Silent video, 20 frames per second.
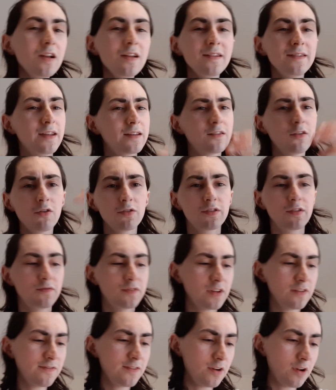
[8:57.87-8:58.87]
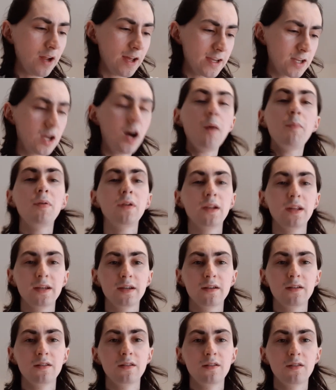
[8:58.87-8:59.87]
there's lots of different like
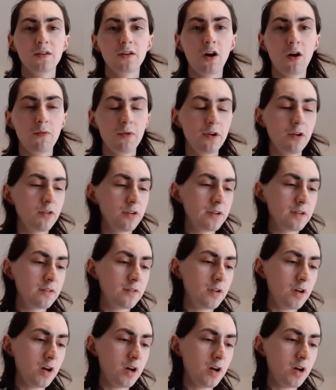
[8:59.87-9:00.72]
coupling going on.